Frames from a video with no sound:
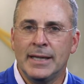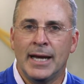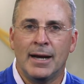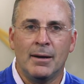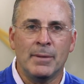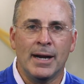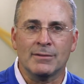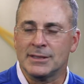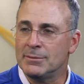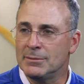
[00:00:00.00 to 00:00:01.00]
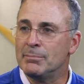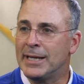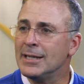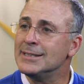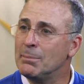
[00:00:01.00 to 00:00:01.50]
Yeah, I mean, obviously,
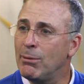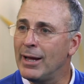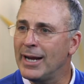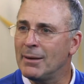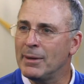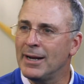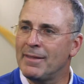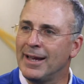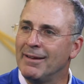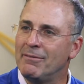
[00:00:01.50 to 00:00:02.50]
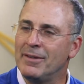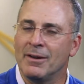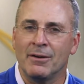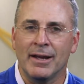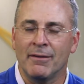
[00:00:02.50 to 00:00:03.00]
because he played. I mean, I think
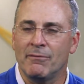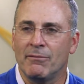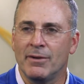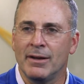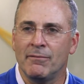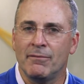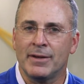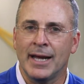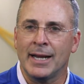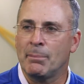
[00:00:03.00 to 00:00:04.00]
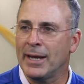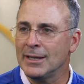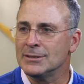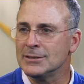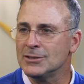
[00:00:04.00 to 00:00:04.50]
if Kenny
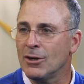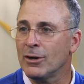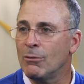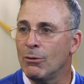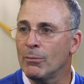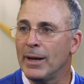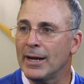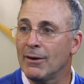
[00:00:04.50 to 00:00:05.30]
Pickett is the starting quarterback